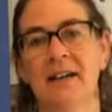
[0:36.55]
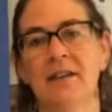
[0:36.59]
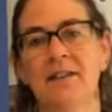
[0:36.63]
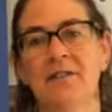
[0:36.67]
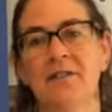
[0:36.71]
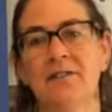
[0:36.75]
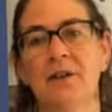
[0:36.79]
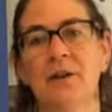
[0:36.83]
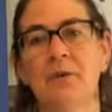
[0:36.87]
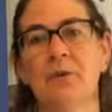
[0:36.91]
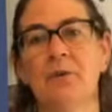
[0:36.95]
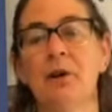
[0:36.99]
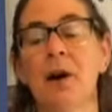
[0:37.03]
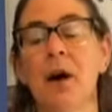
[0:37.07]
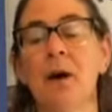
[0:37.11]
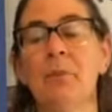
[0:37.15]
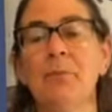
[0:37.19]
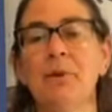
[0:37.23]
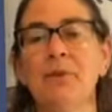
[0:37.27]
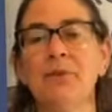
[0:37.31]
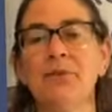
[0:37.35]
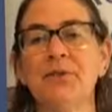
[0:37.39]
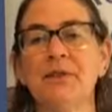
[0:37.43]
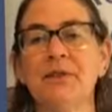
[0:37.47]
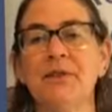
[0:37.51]
So
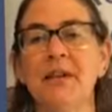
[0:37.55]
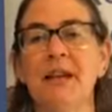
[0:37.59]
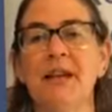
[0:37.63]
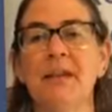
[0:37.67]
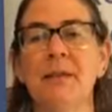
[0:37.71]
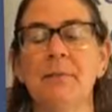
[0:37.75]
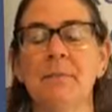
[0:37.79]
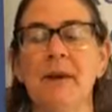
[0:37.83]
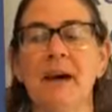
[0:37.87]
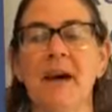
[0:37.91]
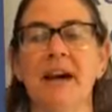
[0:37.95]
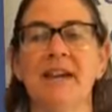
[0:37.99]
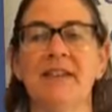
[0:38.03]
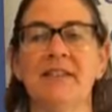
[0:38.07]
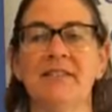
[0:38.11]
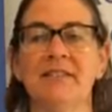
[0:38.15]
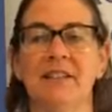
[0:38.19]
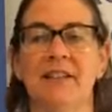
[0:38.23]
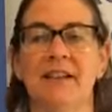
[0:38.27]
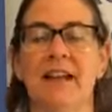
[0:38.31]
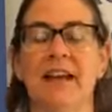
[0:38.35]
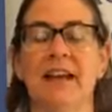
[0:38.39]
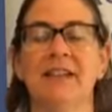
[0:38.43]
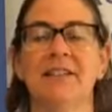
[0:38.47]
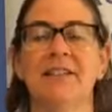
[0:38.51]
compost in a bag is
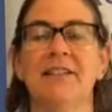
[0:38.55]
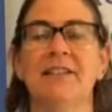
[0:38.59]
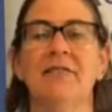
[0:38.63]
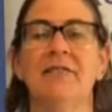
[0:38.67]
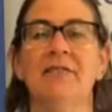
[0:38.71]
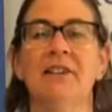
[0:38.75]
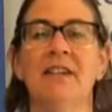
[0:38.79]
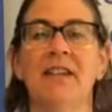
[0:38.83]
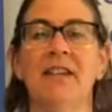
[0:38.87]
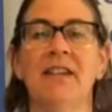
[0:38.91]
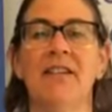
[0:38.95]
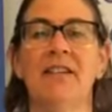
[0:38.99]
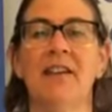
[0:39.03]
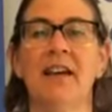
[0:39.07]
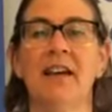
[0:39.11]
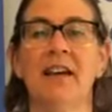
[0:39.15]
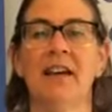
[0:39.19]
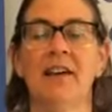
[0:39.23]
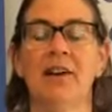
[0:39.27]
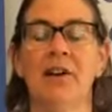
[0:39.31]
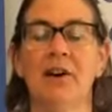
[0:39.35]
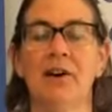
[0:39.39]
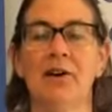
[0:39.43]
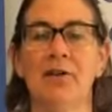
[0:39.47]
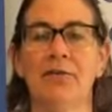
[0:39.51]
an activity that
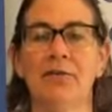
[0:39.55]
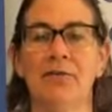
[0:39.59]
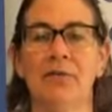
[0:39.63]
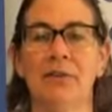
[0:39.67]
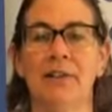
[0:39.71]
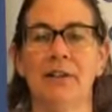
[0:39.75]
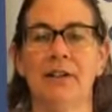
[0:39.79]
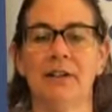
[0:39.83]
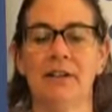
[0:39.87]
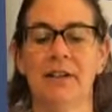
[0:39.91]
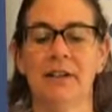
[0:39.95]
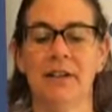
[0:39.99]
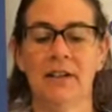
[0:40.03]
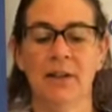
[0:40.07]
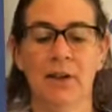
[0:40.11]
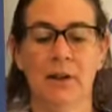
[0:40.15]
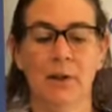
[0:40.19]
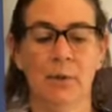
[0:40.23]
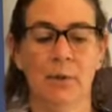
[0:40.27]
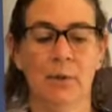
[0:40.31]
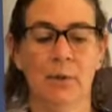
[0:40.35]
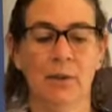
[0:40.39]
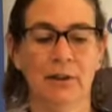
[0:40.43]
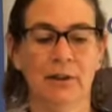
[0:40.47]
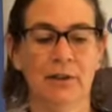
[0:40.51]
I often
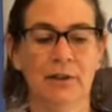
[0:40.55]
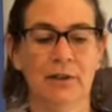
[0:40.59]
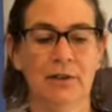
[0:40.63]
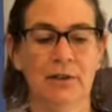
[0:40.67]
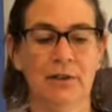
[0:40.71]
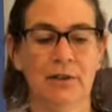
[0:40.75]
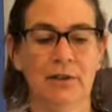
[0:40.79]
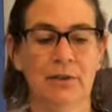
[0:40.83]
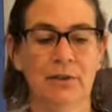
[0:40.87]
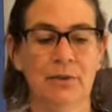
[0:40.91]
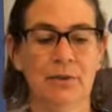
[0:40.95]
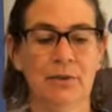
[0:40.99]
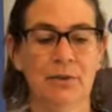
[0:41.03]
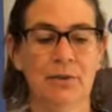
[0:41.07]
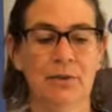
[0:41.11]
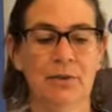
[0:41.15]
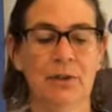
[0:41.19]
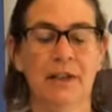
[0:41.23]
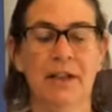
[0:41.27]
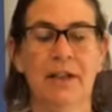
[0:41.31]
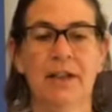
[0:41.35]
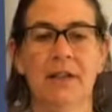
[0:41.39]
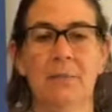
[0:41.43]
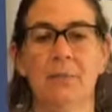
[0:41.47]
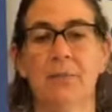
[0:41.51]
will include
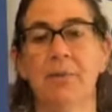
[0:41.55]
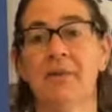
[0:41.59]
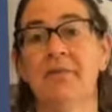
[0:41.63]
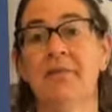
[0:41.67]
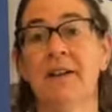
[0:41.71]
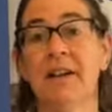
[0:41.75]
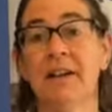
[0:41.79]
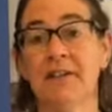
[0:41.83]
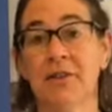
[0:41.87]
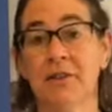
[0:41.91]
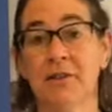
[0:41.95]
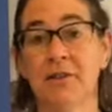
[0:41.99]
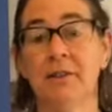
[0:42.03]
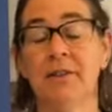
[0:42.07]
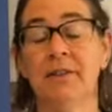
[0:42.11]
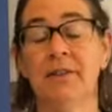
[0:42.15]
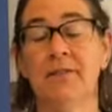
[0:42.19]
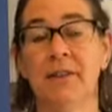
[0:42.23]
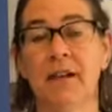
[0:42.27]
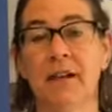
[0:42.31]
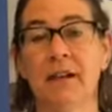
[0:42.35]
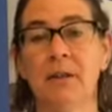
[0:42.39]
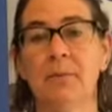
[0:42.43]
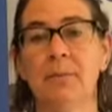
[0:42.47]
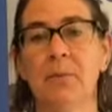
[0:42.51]
in a professional
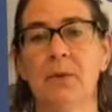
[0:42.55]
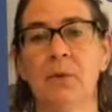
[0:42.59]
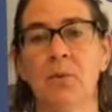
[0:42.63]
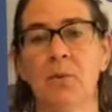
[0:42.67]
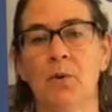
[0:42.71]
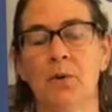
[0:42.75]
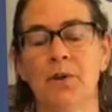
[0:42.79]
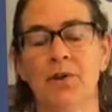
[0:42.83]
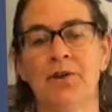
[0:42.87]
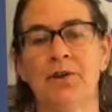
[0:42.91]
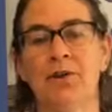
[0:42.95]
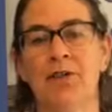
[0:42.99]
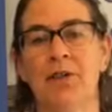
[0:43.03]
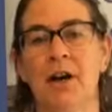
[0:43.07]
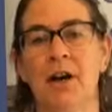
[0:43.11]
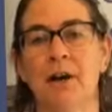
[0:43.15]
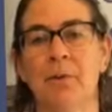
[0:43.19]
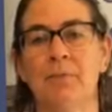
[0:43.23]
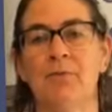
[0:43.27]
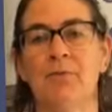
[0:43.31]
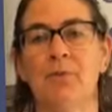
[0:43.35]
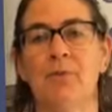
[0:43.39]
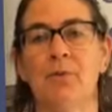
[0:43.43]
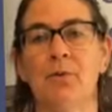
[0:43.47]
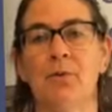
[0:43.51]
development
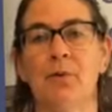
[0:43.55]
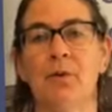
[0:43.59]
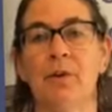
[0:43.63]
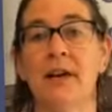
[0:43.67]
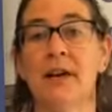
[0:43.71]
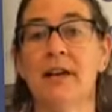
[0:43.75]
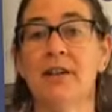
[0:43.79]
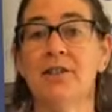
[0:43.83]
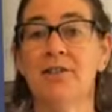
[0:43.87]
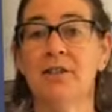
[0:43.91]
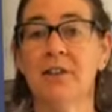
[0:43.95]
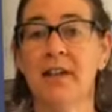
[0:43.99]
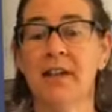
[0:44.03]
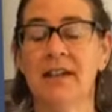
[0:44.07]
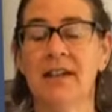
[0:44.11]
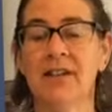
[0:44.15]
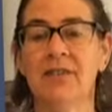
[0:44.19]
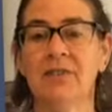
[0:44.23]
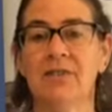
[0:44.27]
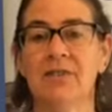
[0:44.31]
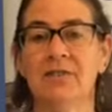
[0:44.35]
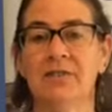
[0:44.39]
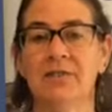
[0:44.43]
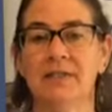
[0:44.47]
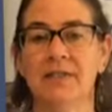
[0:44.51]
workshop for
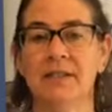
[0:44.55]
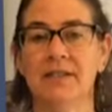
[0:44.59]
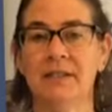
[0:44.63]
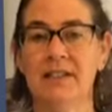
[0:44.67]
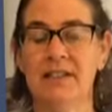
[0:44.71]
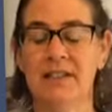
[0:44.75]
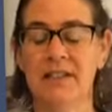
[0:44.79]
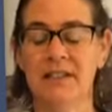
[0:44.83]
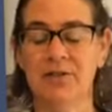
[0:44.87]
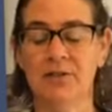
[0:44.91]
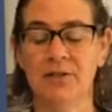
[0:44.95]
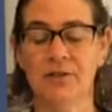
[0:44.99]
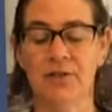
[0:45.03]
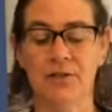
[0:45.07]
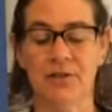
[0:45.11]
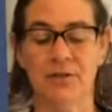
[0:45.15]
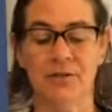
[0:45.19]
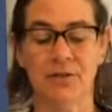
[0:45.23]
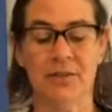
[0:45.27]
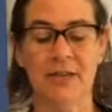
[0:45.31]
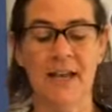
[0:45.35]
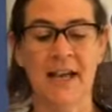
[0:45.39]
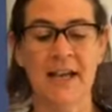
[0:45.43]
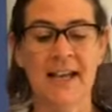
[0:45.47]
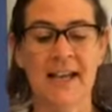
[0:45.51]
educators and
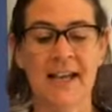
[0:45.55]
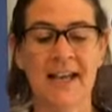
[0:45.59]
teachers.